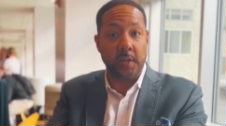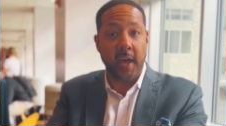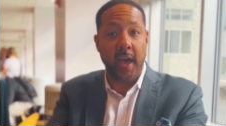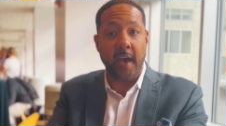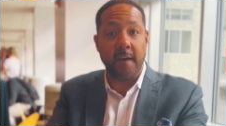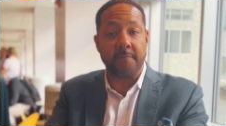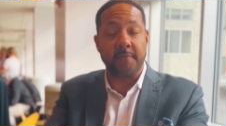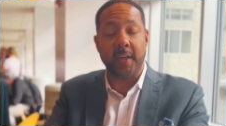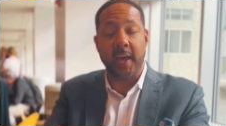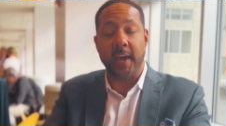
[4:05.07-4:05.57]

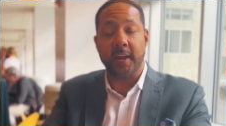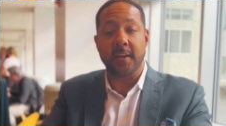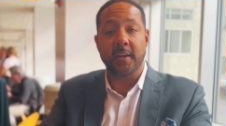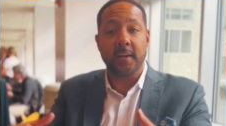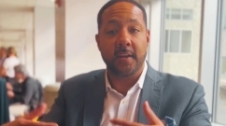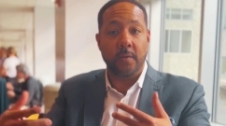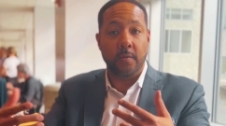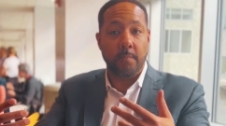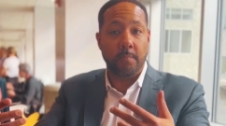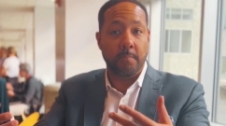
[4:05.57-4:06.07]
have that
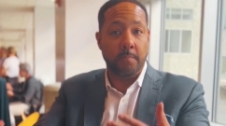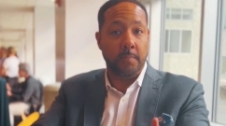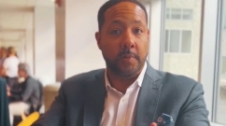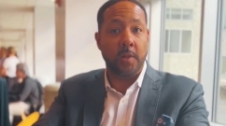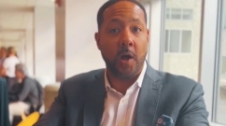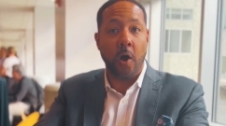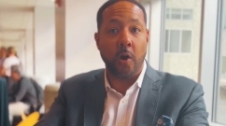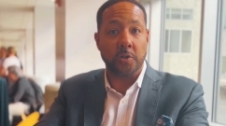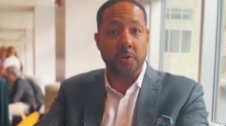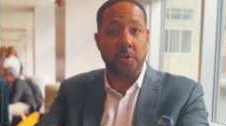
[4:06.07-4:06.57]

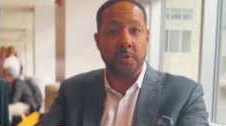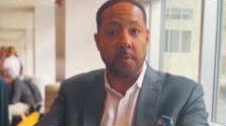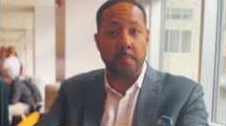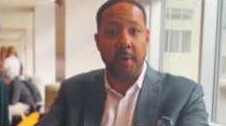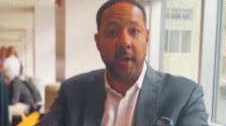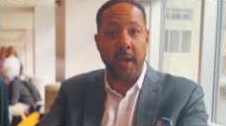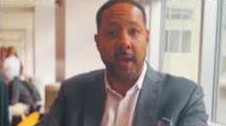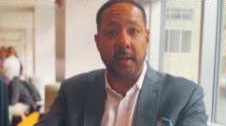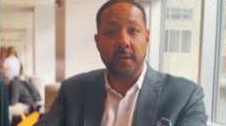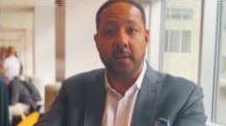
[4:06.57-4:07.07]
larger
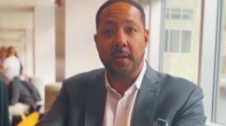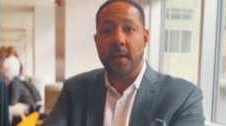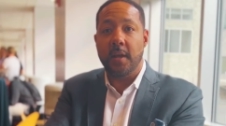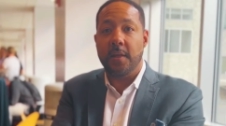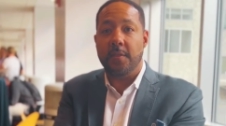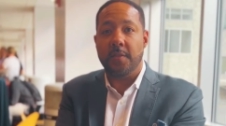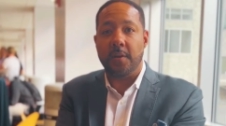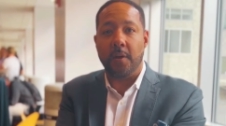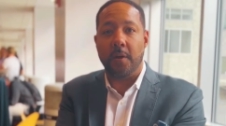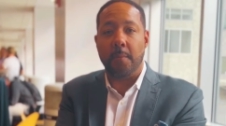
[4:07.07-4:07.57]
demand,
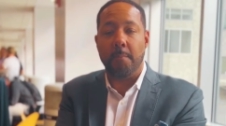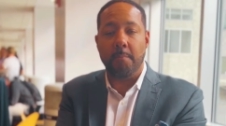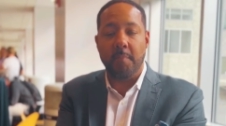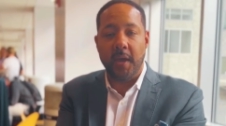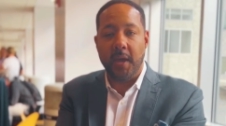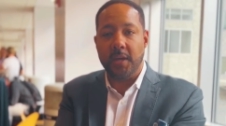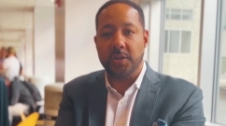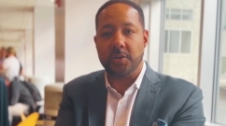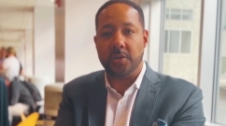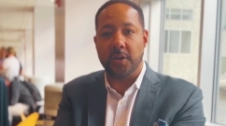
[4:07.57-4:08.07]
there are
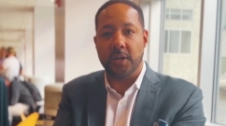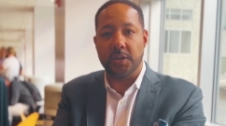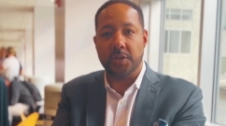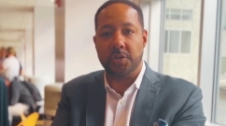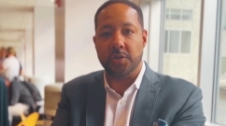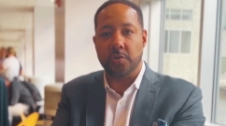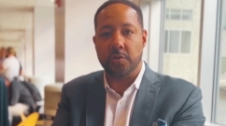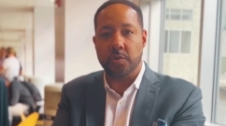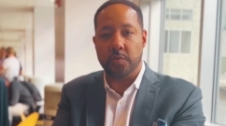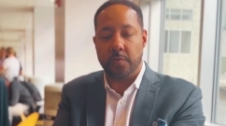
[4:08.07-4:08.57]
major
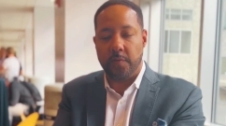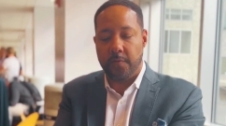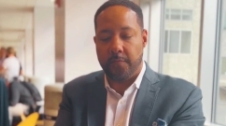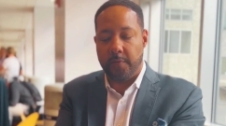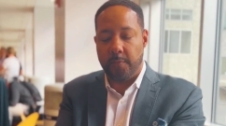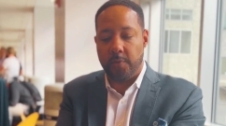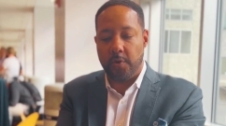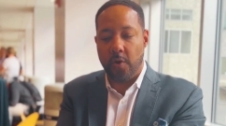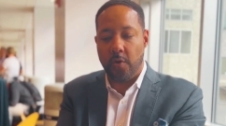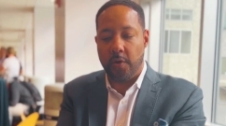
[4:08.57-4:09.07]
issues
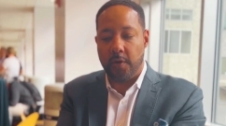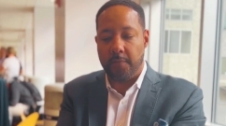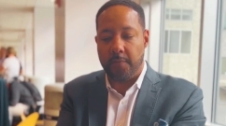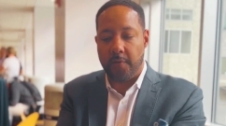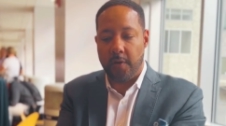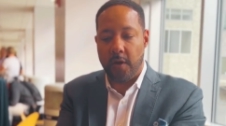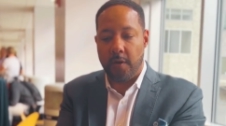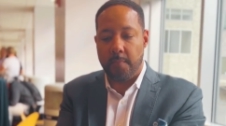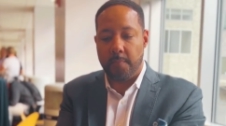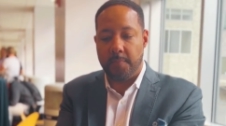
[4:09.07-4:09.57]
from going
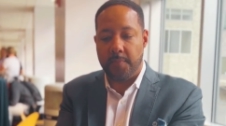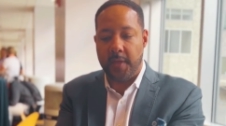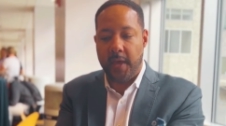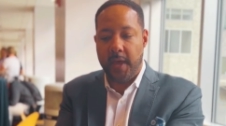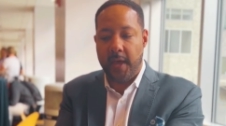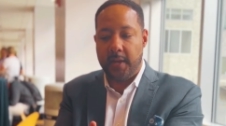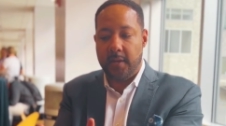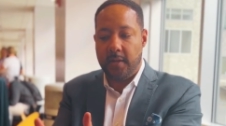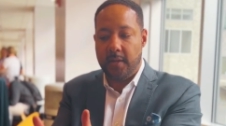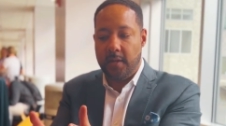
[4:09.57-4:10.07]
from
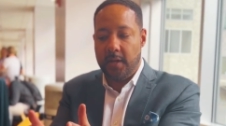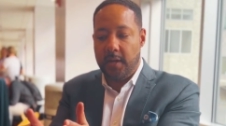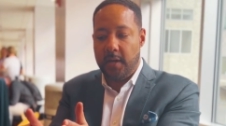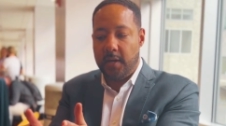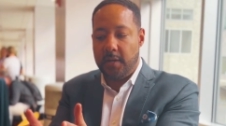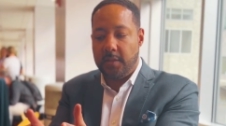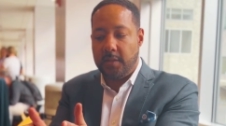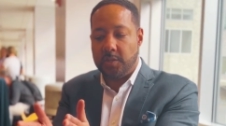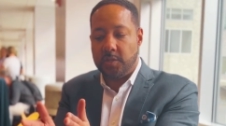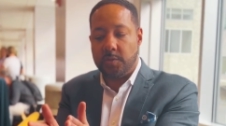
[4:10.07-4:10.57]
that
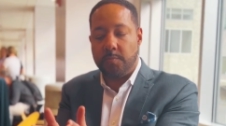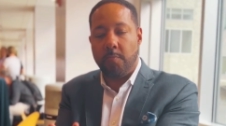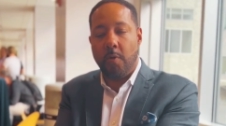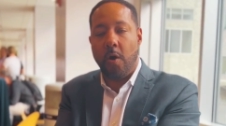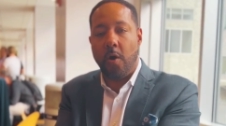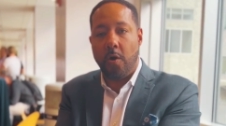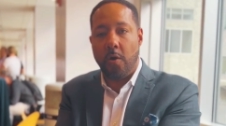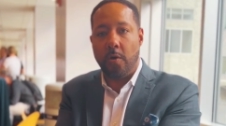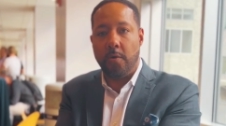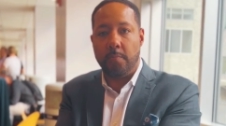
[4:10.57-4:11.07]
the
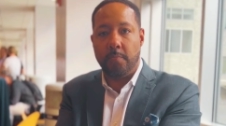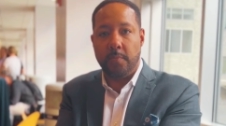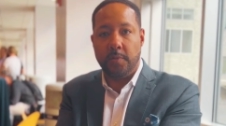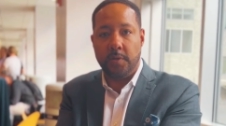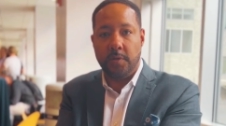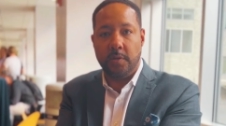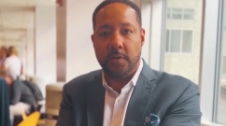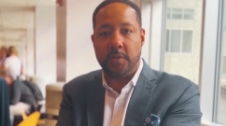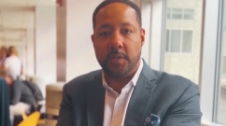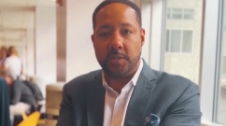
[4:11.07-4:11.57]
small
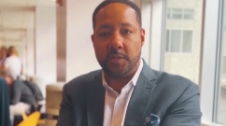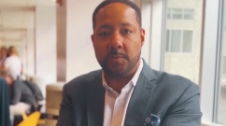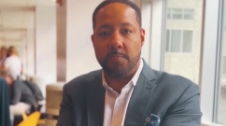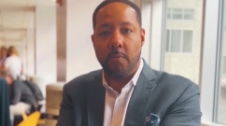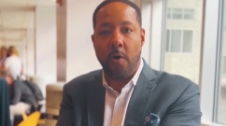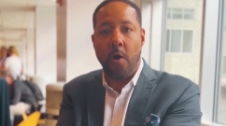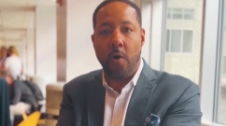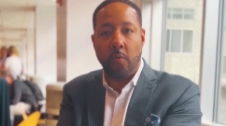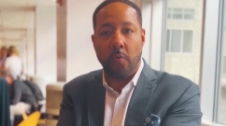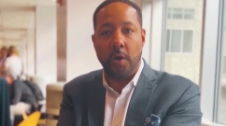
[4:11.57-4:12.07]

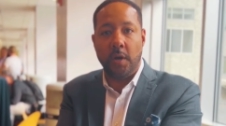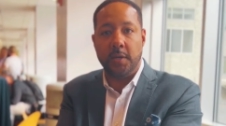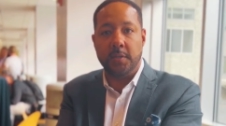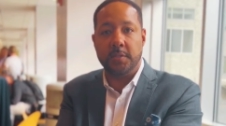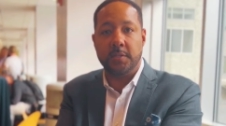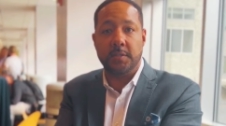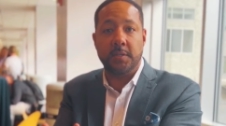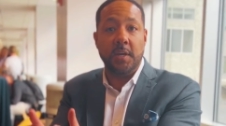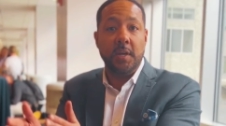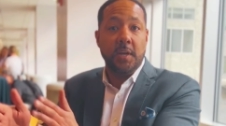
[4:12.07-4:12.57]

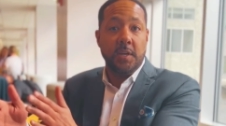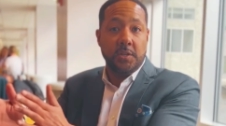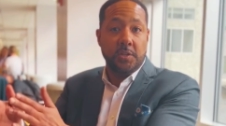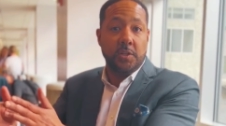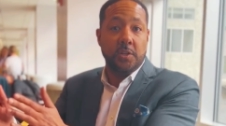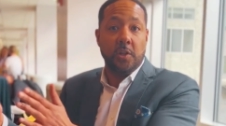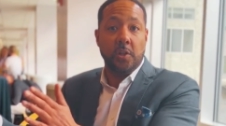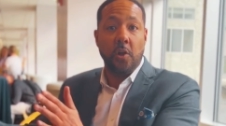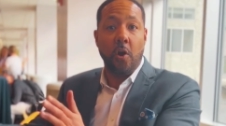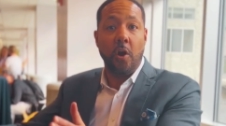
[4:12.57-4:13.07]
runs
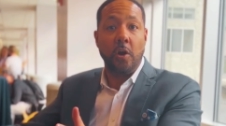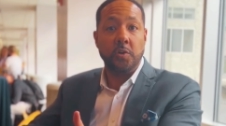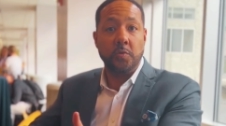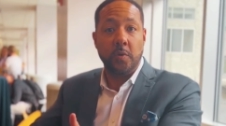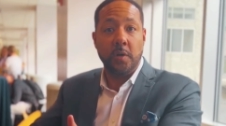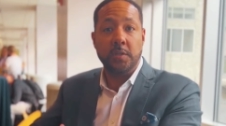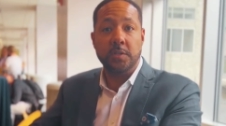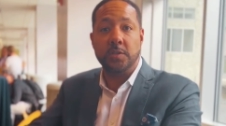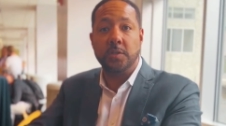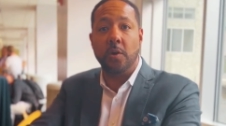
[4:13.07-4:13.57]
to the large
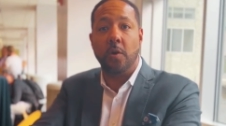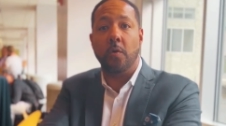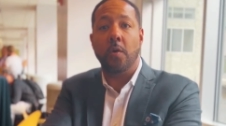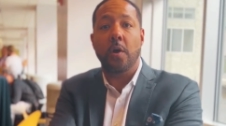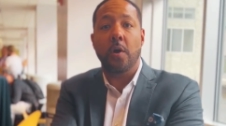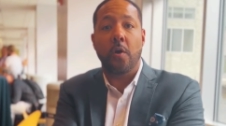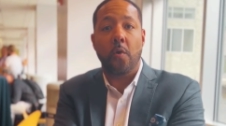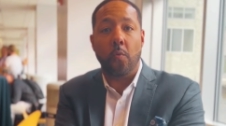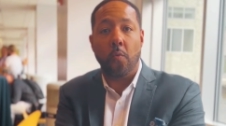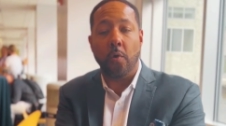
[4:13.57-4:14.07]
runs. So
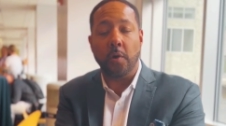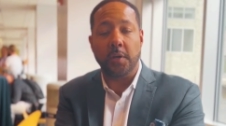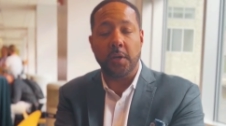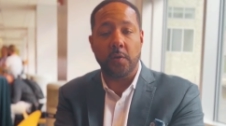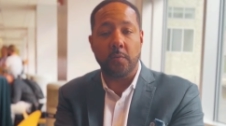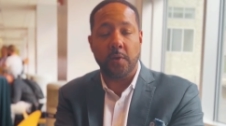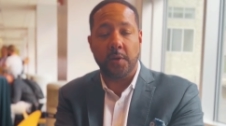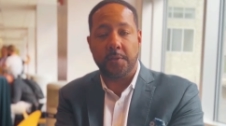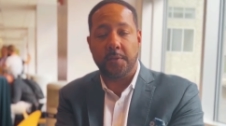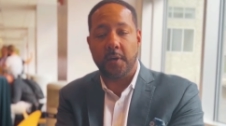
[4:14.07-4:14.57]

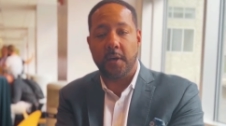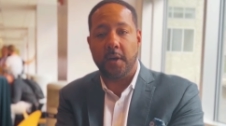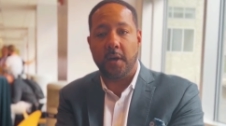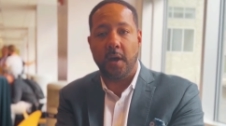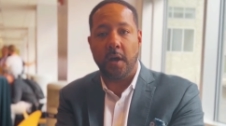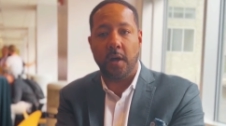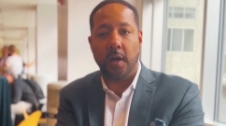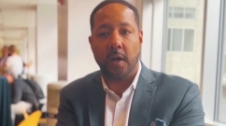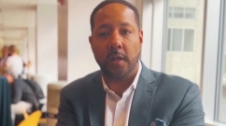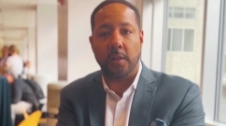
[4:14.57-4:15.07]
working with
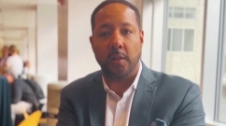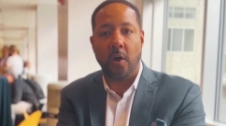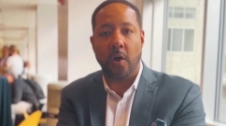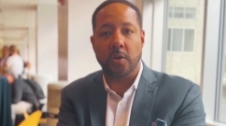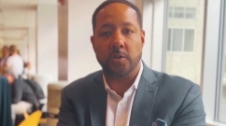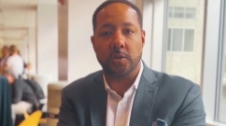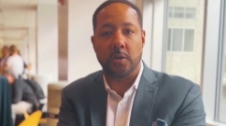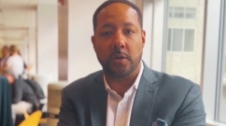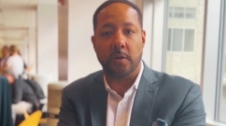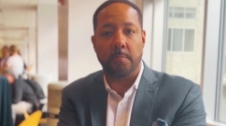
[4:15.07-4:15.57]
a
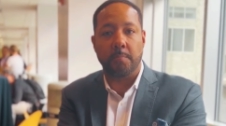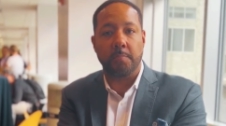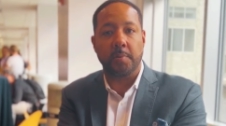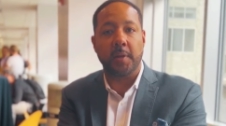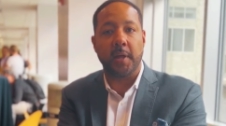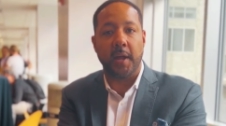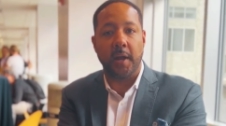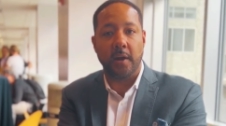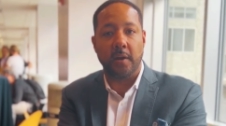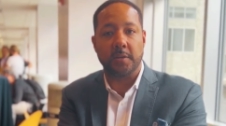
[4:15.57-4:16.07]
larger
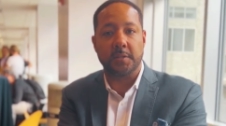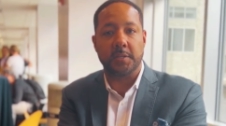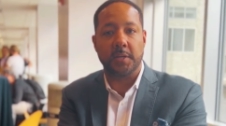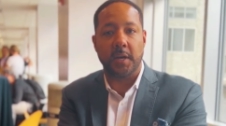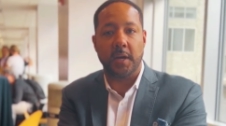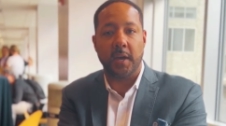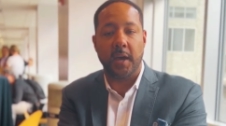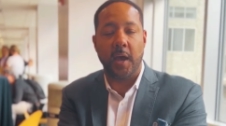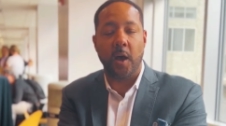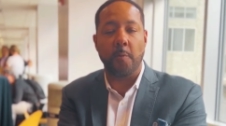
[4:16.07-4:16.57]
player
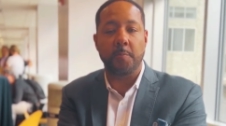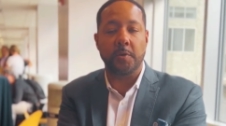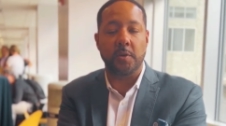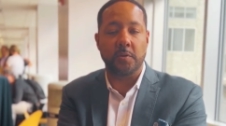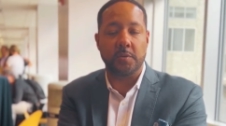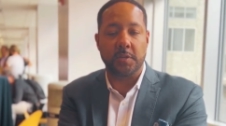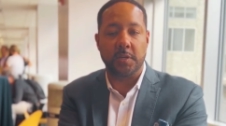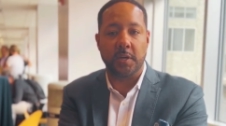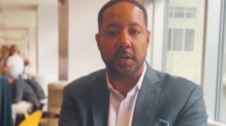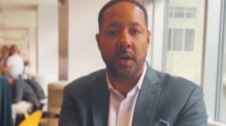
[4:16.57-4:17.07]
to help you
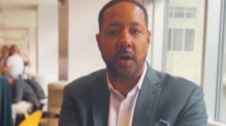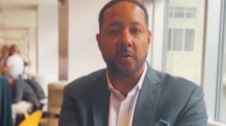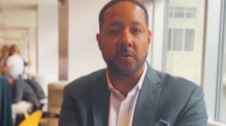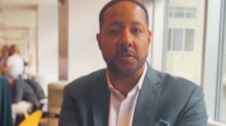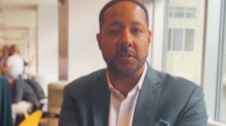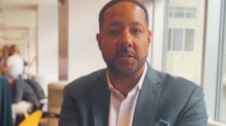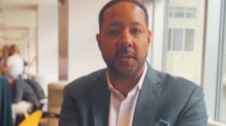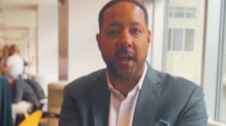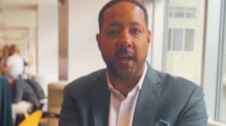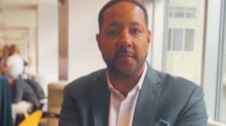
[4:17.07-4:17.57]
to
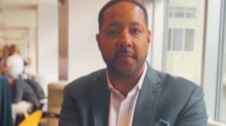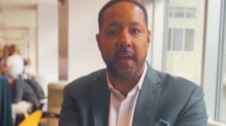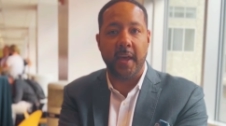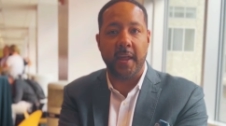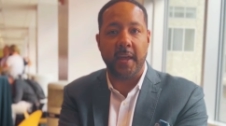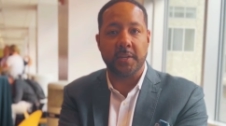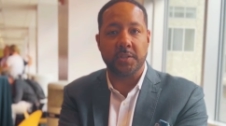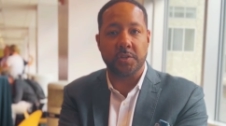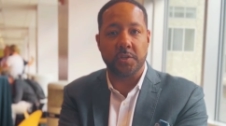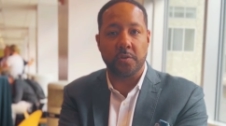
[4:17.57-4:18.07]
understand
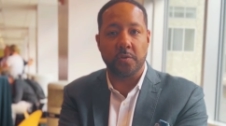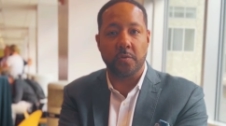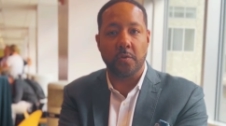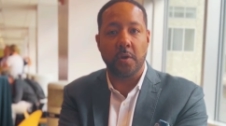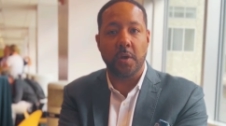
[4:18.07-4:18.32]
that as you